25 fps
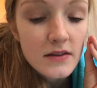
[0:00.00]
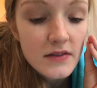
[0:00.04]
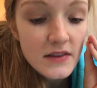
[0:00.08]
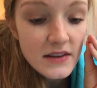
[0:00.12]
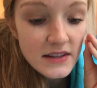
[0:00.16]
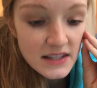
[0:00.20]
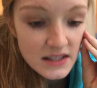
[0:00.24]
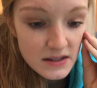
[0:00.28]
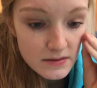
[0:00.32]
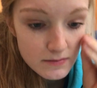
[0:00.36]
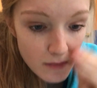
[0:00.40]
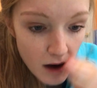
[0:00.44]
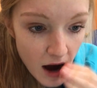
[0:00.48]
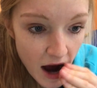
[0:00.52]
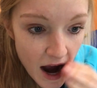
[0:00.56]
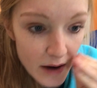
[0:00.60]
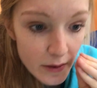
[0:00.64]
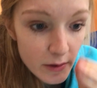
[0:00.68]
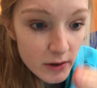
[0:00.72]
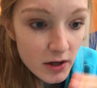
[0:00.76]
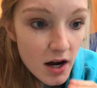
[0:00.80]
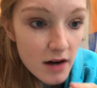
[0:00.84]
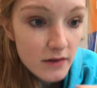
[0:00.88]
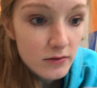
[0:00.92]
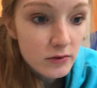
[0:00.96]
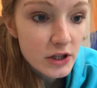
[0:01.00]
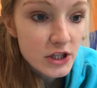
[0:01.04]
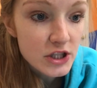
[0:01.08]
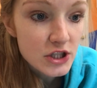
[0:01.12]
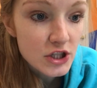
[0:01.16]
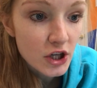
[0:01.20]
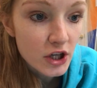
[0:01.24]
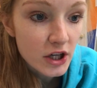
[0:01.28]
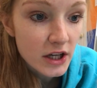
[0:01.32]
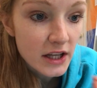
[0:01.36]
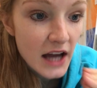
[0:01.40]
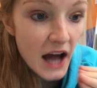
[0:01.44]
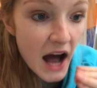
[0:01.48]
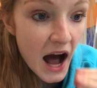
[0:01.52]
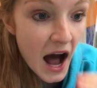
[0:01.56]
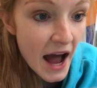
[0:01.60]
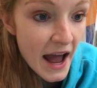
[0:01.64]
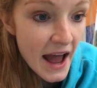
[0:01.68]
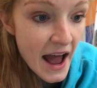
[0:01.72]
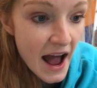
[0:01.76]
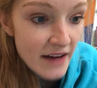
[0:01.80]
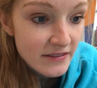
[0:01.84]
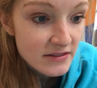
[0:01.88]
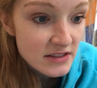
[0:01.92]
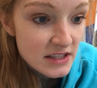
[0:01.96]
This is my recovery journey.
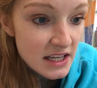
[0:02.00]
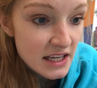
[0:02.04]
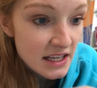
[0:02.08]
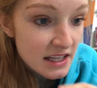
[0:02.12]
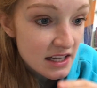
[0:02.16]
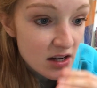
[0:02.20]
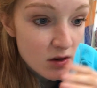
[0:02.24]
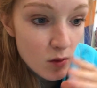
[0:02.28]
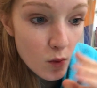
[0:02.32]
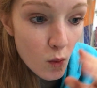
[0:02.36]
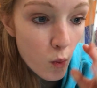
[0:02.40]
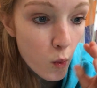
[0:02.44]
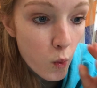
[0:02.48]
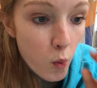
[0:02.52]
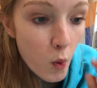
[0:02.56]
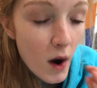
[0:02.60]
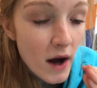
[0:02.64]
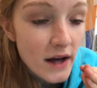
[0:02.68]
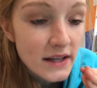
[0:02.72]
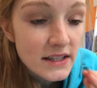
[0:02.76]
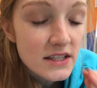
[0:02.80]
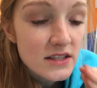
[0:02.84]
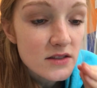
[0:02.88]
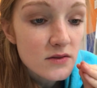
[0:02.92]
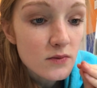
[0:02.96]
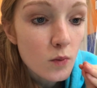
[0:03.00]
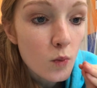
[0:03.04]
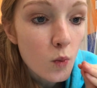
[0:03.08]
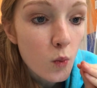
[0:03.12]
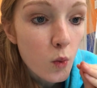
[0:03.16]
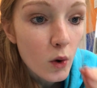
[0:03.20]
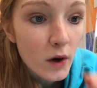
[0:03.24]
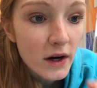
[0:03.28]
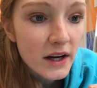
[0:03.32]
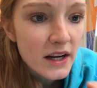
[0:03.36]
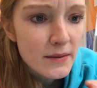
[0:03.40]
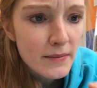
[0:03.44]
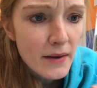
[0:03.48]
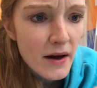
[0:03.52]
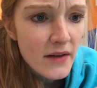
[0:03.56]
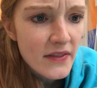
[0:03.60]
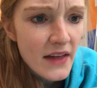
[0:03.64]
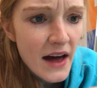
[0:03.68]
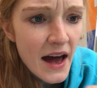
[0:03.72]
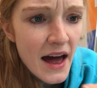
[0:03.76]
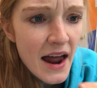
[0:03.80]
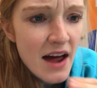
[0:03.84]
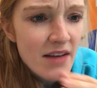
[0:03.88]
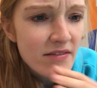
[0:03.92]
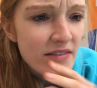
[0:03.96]
I have to eat. What does worrying about
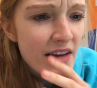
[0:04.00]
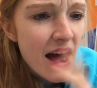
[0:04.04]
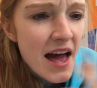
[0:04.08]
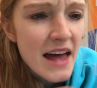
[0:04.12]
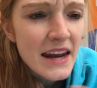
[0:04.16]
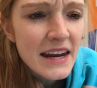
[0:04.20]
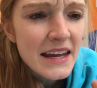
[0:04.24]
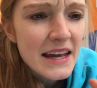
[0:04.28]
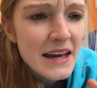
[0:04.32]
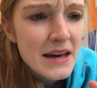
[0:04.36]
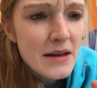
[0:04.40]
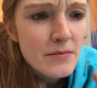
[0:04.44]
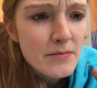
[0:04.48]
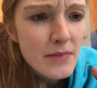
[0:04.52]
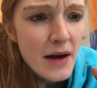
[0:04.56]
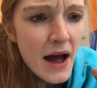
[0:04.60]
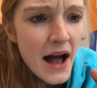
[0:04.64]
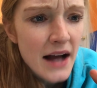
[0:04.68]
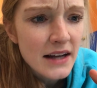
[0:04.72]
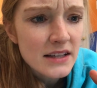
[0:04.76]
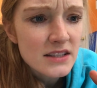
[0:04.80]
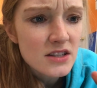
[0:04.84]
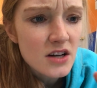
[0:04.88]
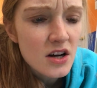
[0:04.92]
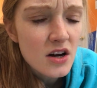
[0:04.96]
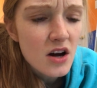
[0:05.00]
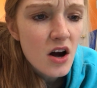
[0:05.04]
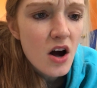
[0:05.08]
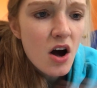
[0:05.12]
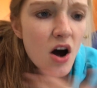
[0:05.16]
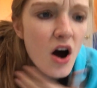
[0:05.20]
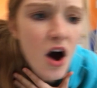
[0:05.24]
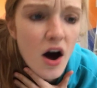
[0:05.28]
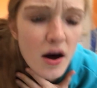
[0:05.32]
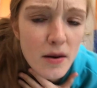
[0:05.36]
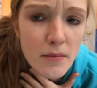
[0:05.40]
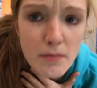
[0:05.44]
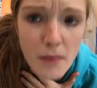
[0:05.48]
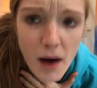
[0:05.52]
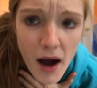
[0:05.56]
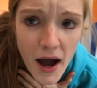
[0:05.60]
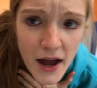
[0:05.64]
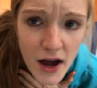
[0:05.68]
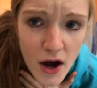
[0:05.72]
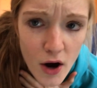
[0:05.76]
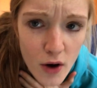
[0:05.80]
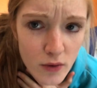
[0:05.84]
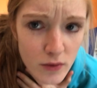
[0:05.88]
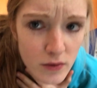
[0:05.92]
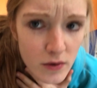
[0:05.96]
that have any impact on
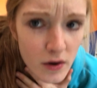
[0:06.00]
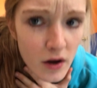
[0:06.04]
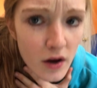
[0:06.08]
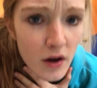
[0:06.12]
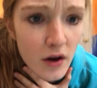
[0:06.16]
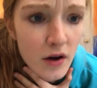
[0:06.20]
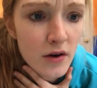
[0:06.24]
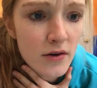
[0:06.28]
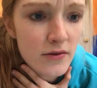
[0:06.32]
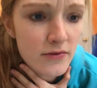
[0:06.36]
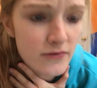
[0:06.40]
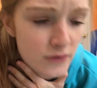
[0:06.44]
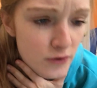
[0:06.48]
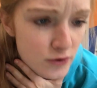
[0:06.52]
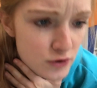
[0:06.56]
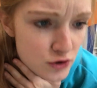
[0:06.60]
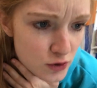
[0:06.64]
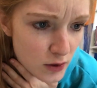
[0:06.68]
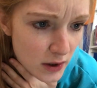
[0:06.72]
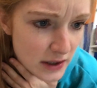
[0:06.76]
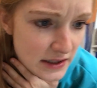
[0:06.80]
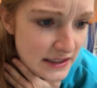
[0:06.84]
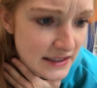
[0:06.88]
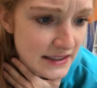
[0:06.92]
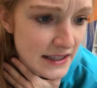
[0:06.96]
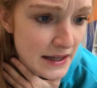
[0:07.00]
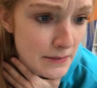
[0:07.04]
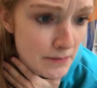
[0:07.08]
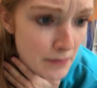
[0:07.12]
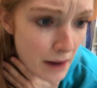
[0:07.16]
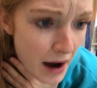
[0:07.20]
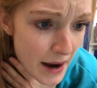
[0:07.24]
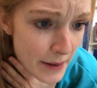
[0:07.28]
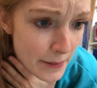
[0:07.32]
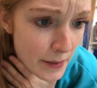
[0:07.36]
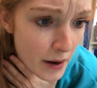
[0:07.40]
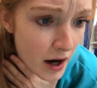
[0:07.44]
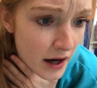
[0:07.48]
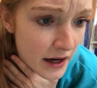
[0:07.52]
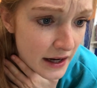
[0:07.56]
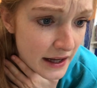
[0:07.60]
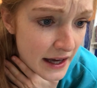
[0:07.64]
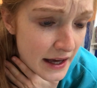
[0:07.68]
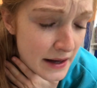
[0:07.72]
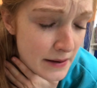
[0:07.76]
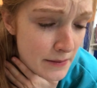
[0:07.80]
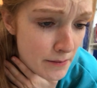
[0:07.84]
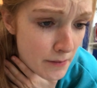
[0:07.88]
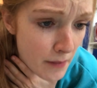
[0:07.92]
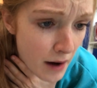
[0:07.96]
my own food choices and my
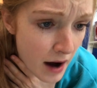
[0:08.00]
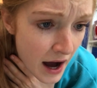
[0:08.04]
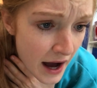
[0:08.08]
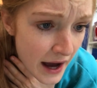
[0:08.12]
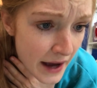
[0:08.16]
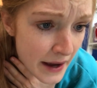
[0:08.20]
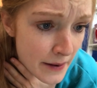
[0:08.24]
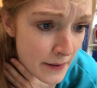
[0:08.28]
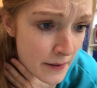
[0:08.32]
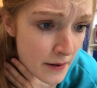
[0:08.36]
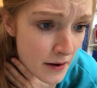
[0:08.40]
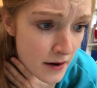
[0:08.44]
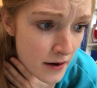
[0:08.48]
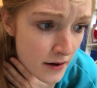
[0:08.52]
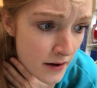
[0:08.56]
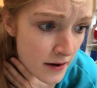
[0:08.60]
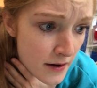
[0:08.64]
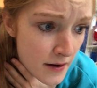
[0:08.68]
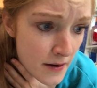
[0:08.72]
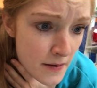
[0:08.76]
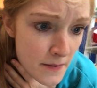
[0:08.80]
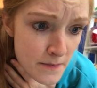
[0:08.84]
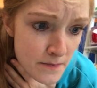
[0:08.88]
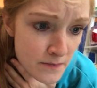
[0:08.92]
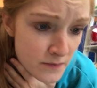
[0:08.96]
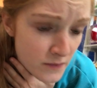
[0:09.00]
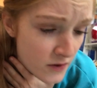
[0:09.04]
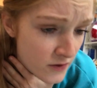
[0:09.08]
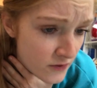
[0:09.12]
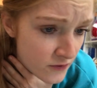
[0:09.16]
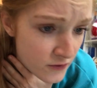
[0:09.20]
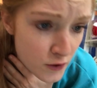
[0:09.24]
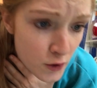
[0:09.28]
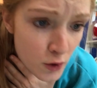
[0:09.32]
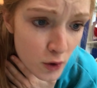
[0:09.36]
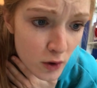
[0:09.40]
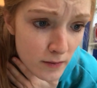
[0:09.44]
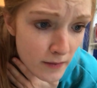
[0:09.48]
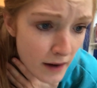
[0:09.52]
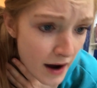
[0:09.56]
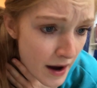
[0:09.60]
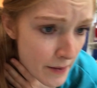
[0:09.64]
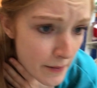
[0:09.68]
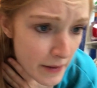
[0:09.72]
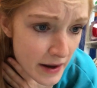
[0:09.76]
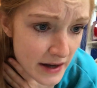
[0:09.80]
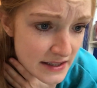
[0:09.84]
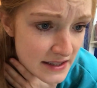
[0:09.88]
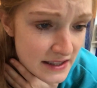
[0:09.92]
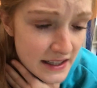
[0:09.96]
body and my fuel and
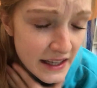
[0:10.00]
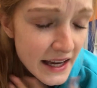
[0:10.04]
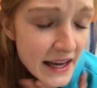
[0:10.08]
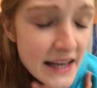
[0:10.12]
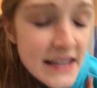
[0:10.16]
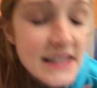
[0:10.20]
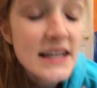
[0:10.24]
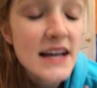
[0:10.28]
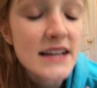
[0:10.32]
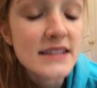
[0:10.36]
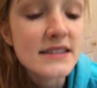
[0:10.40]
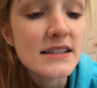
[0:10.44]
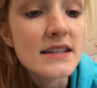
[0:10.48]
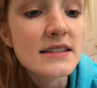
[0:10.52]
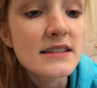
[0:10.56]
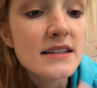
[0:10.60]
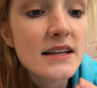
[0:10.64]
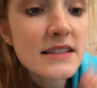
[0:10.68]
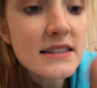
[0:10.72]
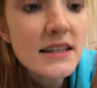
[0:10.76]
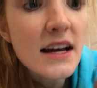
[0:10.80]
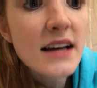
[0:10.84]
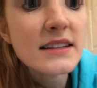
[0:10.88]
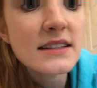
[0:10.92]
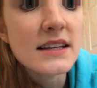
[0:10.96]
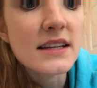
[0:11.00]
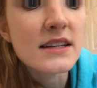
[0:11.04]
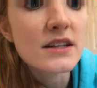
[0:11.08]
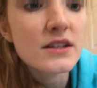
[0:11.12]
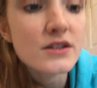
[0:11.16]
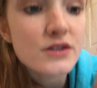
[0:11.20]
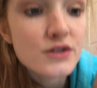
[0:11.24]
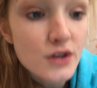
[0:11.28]
my medicine? Like, it doesn't. It doesn't.